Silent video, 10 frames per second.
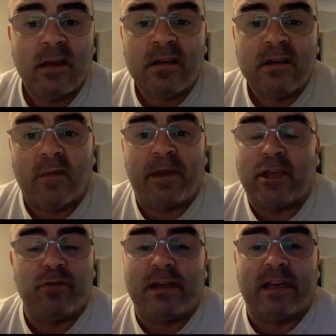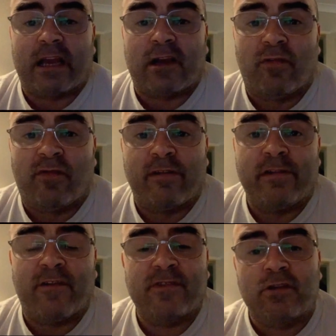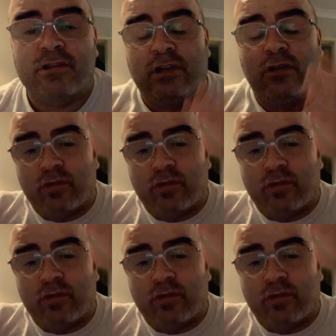I bet you didn't get cut very often because you look